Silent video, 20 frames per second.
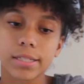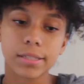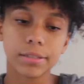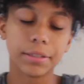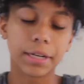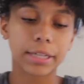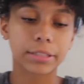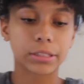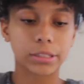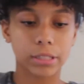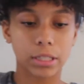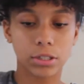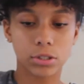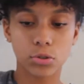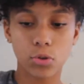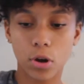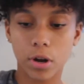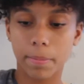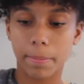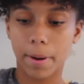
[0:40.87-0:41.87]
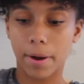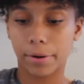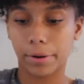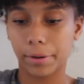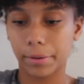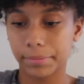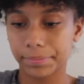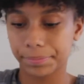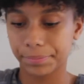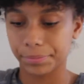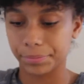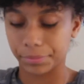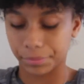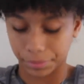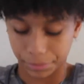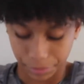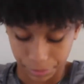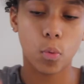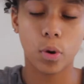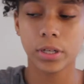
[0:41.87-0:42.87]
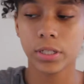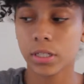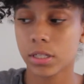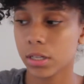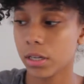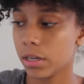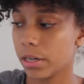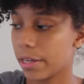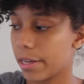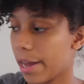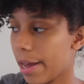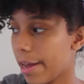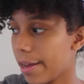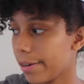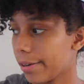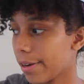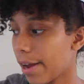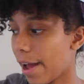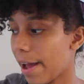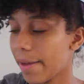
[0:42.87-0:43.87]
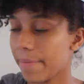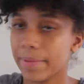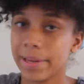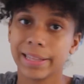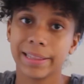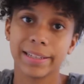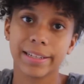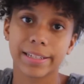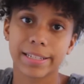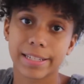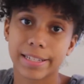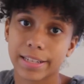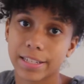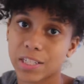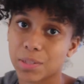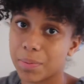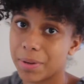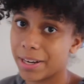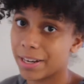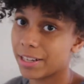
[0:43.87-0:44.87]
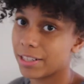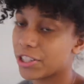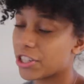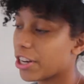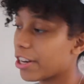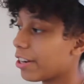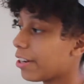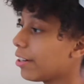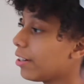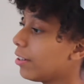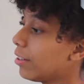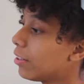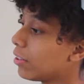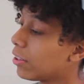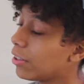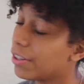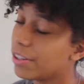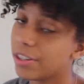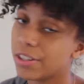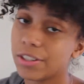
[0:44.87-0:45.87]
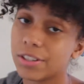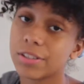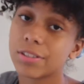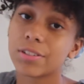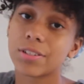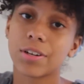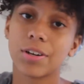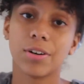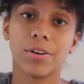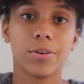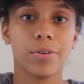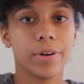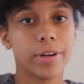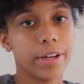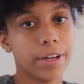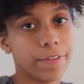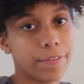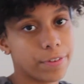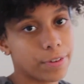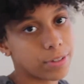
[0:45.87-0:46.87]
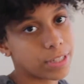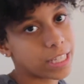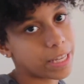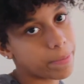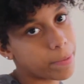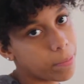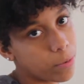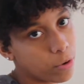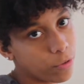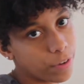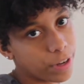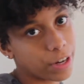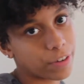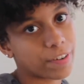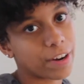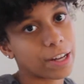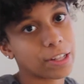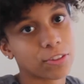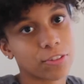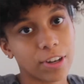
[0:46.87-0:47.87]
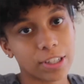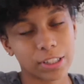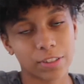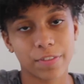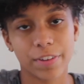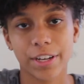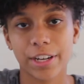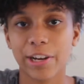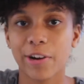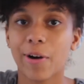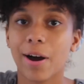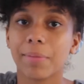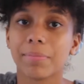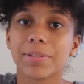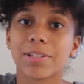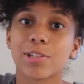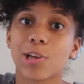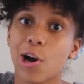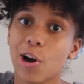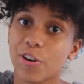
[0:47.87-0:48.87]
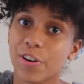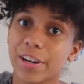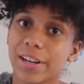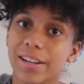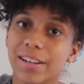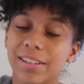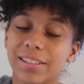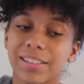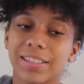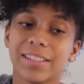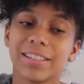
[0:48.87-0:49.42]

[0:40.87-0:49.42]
Let's talk about it. Once again, I'm in this spinning chair, so if you see me moving around throughout the video, I'm sorry.